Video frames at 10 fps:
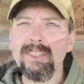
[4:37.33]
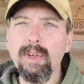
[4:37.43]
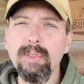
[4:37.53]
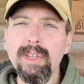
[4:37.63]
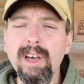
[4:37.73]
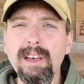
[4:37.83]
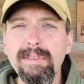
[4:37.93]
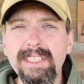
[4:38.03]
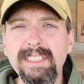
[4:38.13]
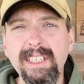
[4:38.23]
So the
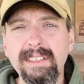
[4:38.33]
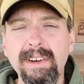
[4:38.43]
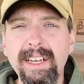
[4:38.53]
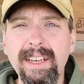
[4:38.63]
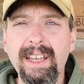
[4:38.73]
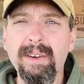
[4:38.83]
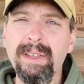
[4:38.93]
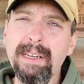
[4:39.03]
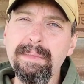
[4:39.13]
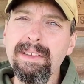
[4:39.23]
coffee's sitting right
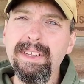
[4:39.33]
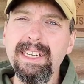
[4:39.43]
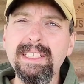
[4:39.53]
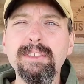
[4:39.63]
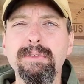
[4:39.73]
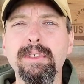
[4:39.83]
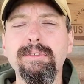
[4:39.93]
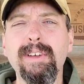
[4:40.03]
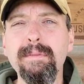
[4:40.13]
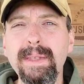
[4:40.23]
now and I'm giving it its full
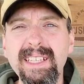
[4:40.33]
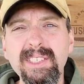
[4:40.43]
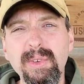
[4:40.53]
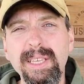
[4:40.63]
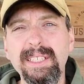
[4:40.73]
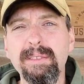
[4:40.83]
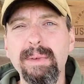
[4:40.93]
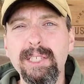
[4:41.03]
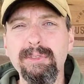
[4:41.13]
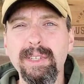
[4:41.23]
5 minutes so I get the
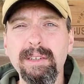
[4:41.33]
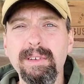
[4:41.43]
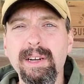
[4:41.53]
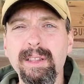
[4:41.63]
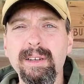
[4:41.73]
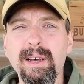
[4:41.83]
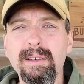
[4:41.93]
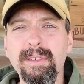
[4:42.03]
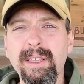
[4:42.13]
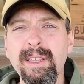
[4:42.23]
best flavor out of the
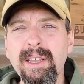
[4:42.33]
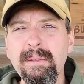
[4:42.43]
coffee.